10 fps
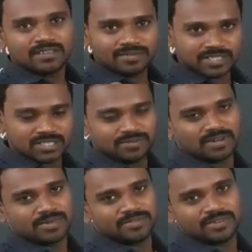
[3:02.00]
first
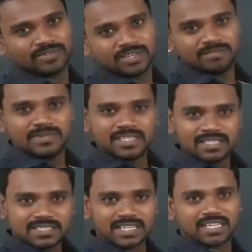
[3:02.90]
form of a
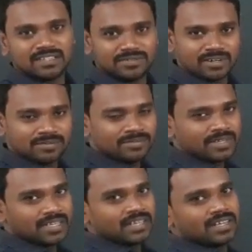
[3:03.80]
verb, second
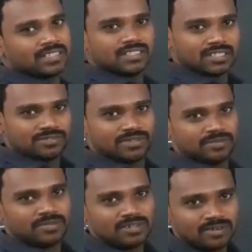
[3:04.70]
form and third
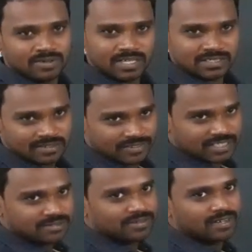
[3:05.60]
form. What is the
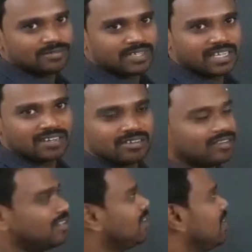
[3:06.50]
first form we can
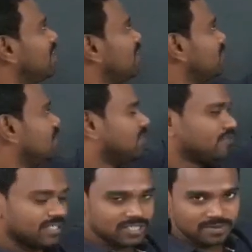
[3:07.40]
call? The
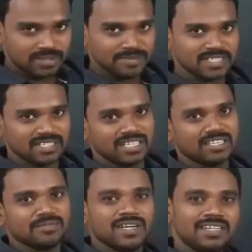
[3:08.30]
first form is
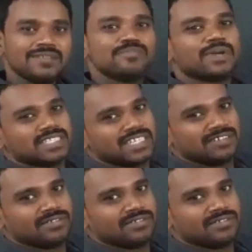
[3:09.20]
nothing but present